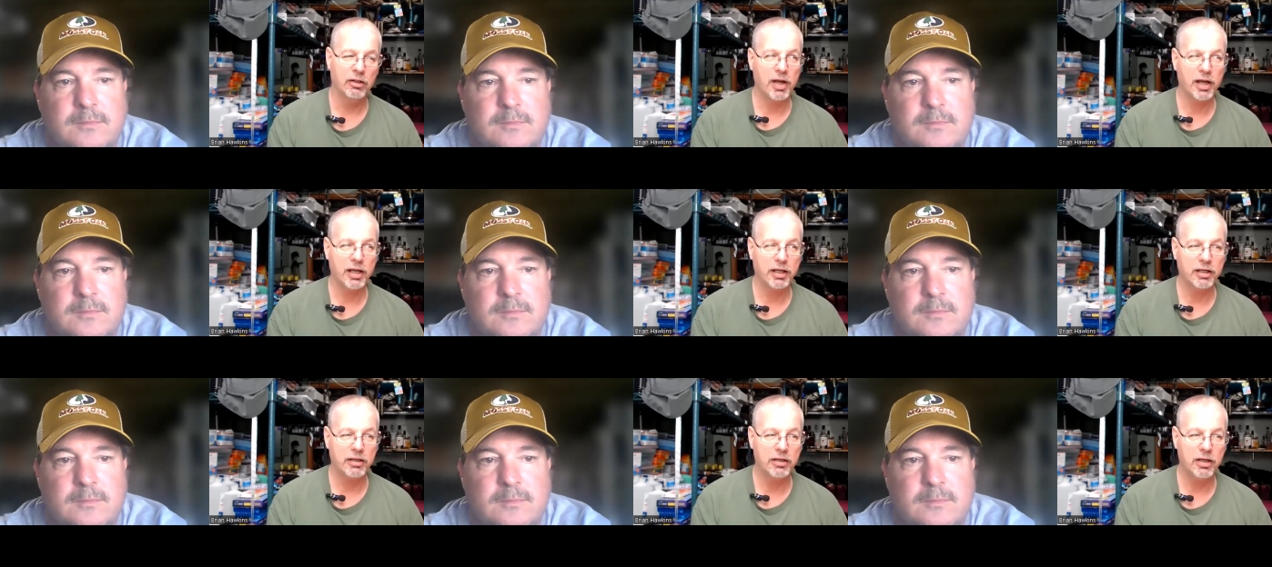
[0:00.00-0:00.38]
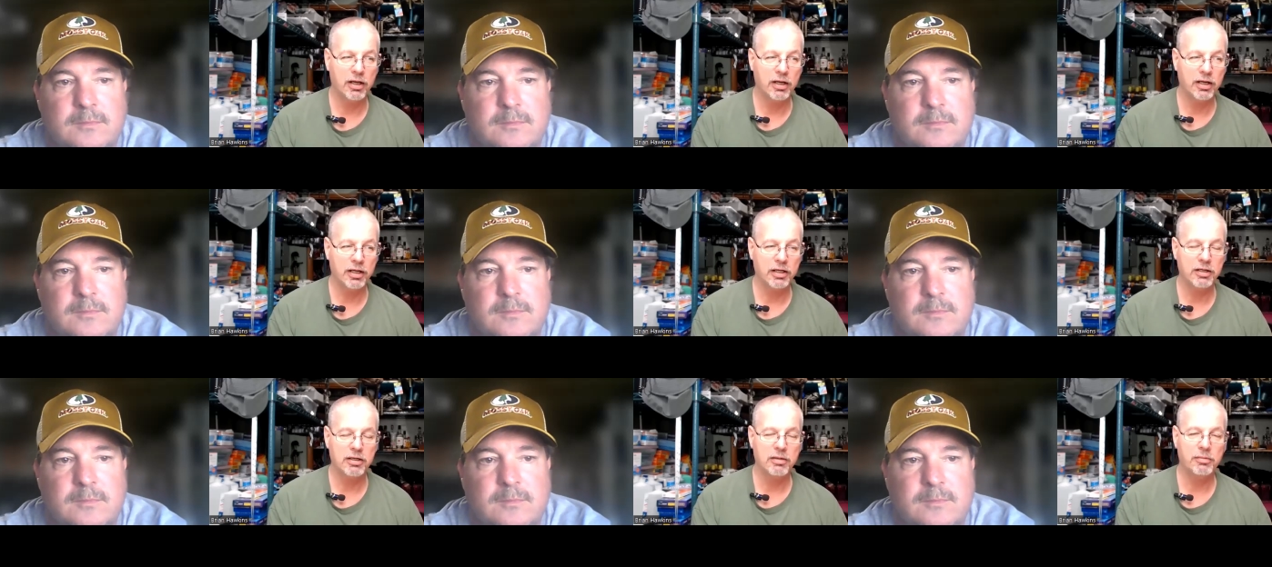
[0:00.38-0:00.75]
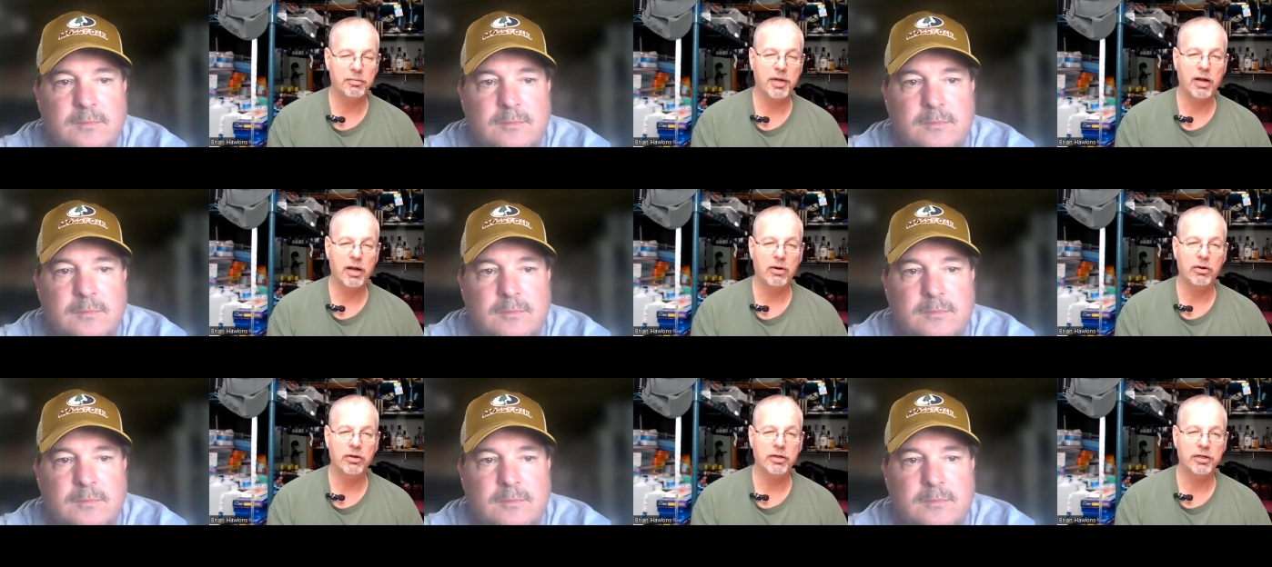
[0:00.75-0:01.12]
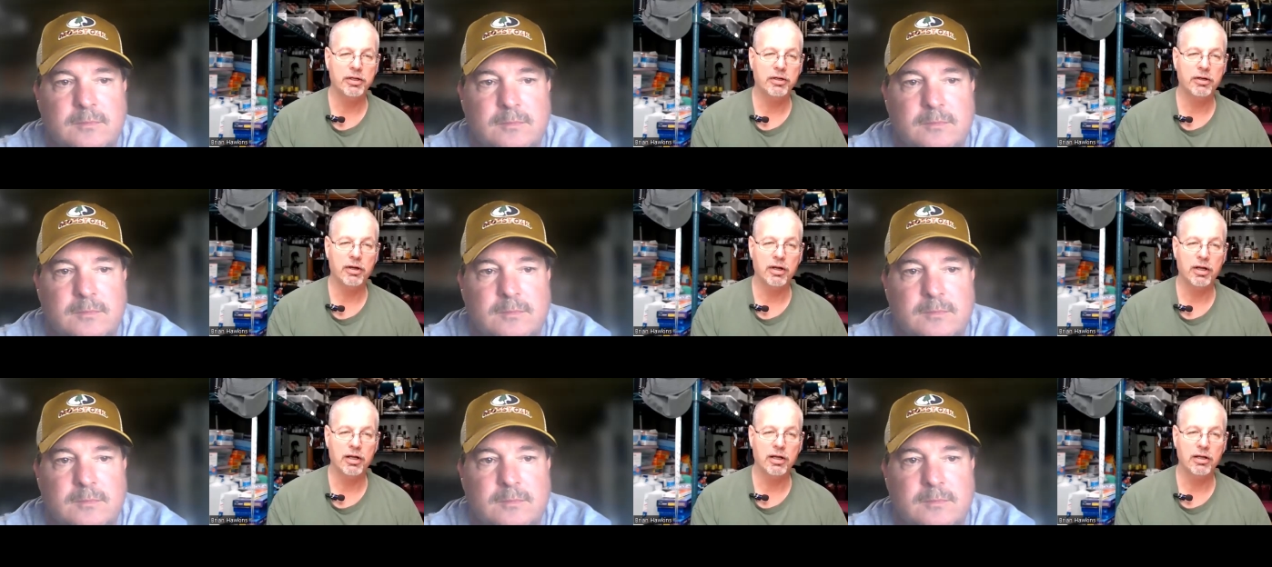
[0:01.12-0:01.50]
Speaker 1: But by cutting the
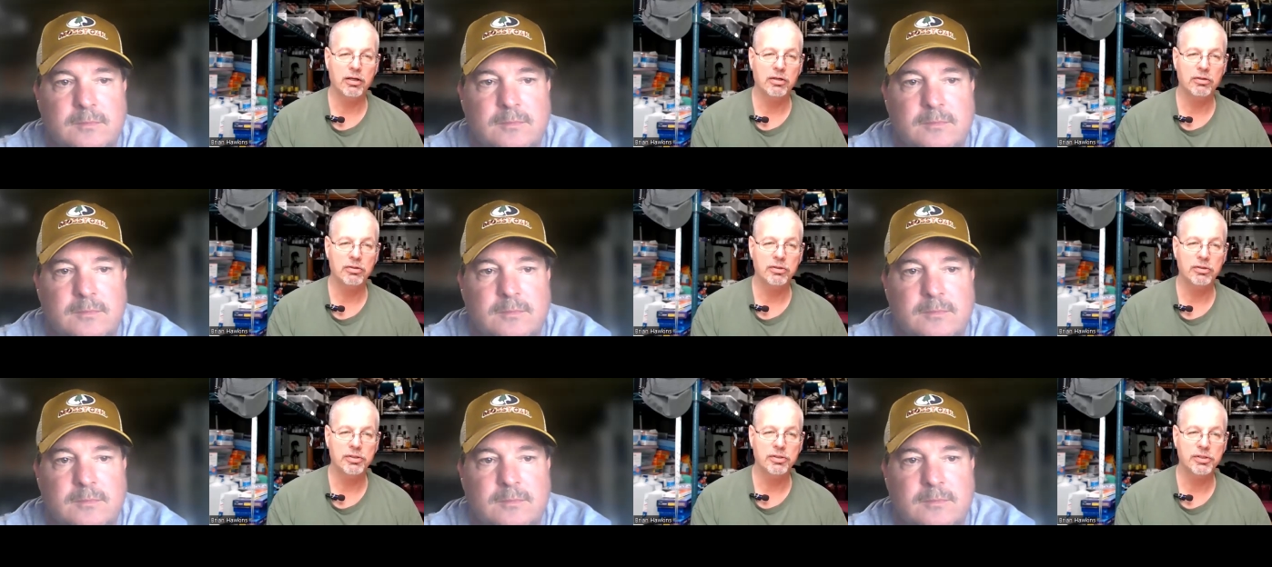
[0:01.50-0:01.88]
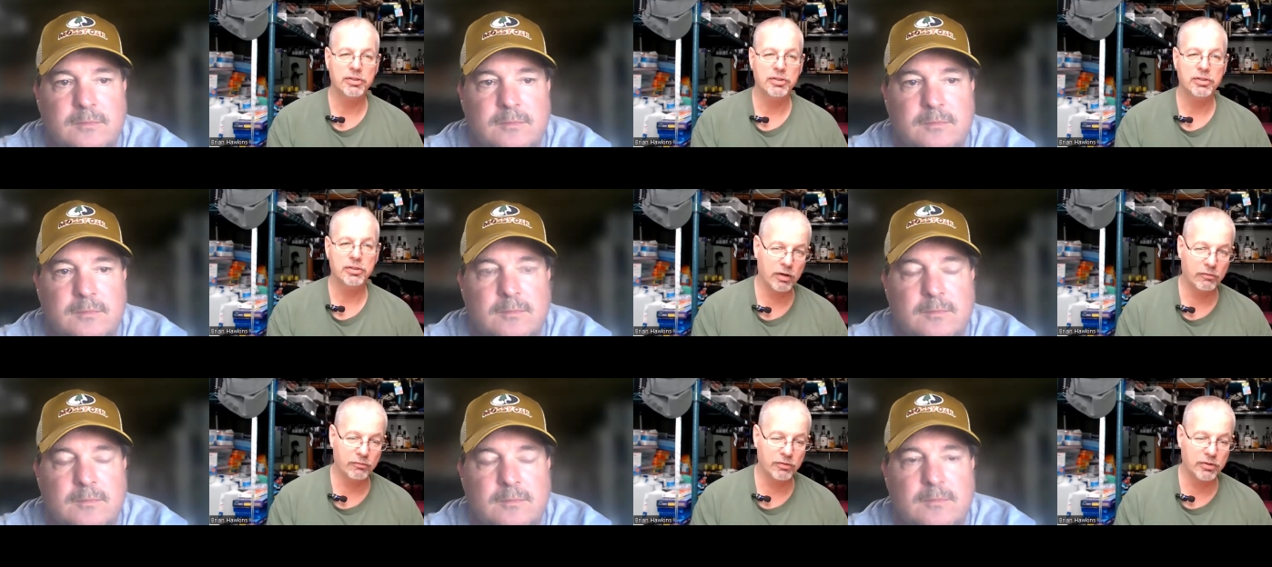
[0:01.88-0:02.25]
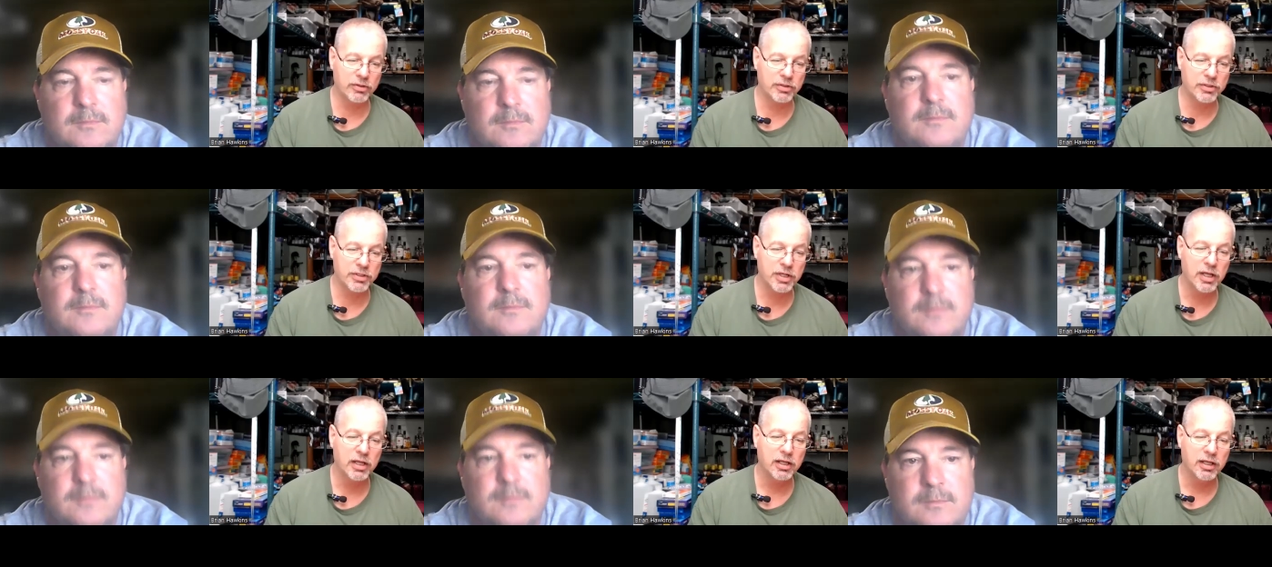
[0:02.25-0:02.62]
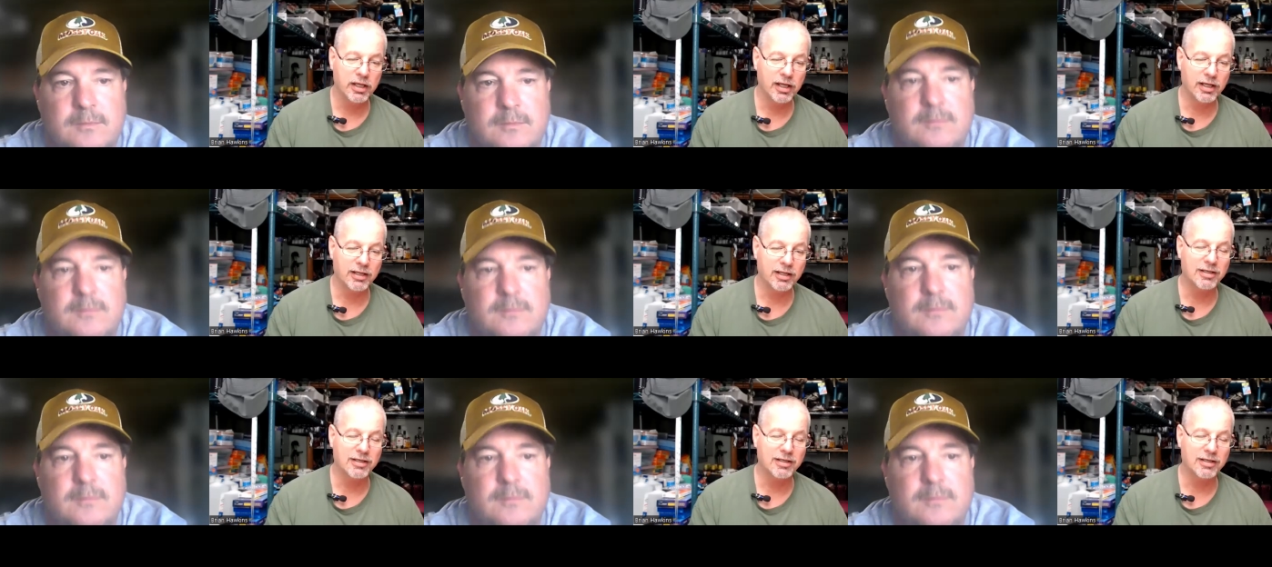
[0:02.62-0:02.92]
power to your house and whatever's